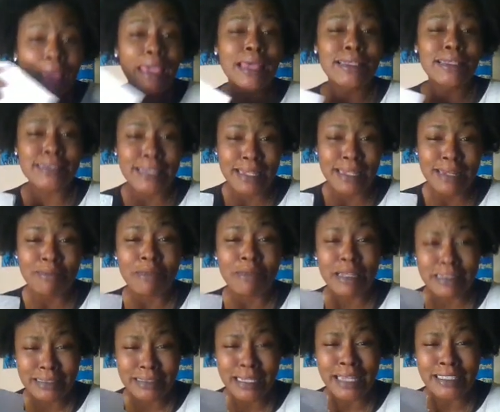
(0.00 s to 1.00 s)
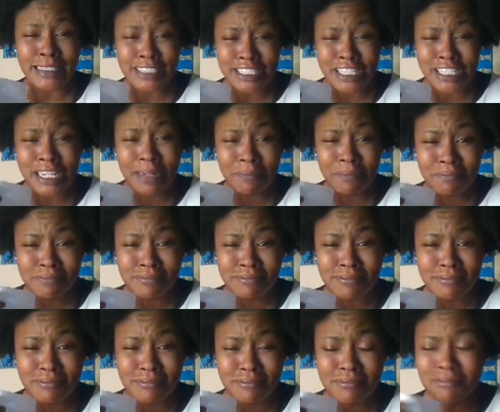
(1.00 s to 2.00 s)
it's getting me attention.
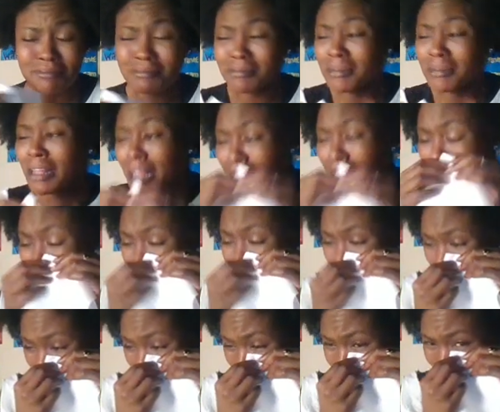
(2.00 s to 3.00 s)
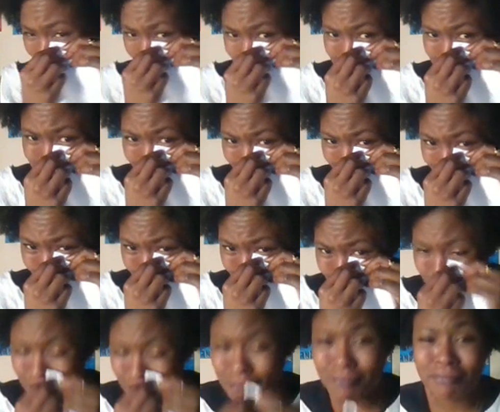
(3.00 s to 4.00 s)
Like a bad child.
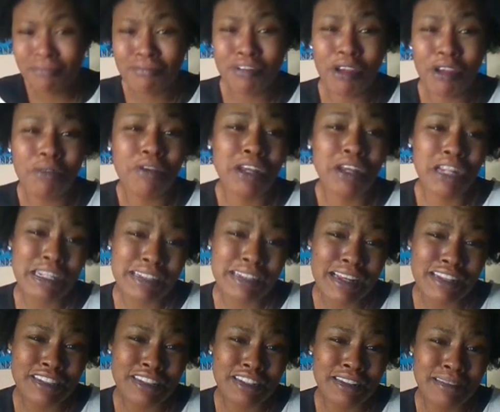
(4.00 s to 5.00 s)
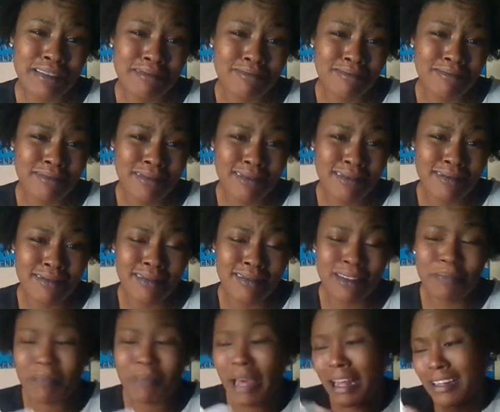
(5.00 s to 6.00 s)
No good attention.
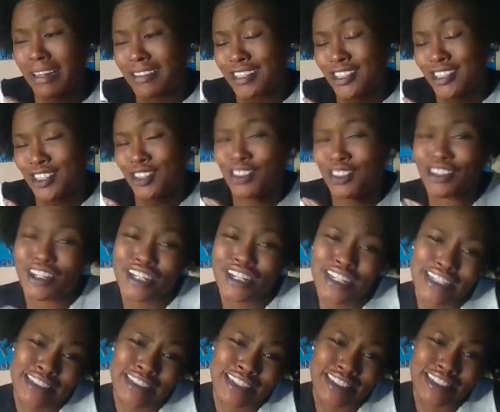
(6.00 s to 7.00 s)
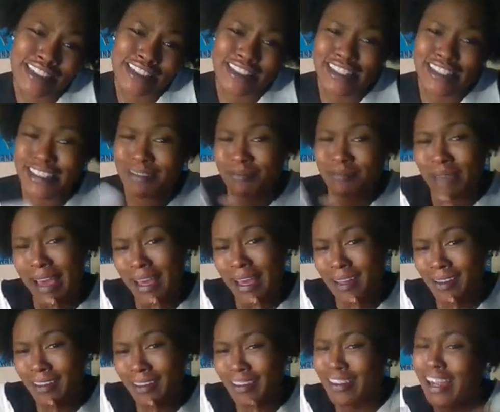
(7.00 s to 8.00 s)
Bad attention or good attention doesn't
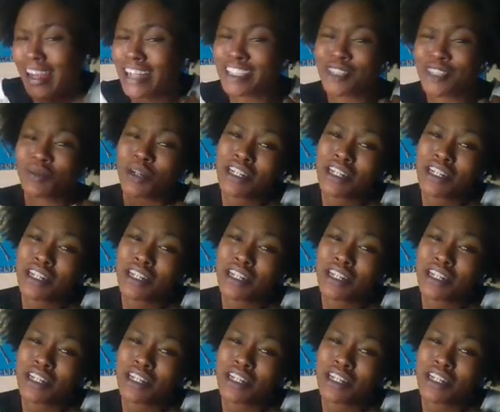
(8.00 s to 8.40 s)
matter. I just want